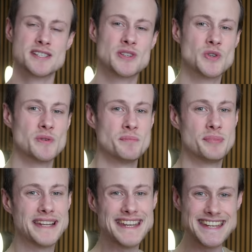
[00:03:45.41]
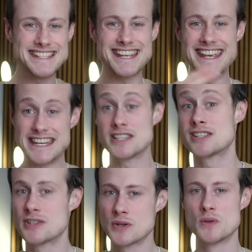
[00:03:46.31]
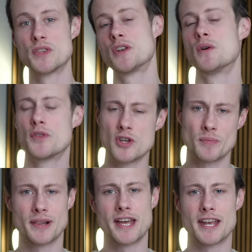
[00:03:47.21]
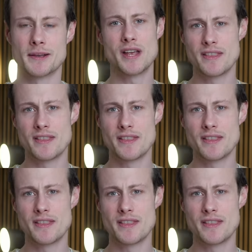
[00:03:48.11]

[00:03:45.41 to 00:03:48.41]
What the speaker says: to bleed into the note that you're playing.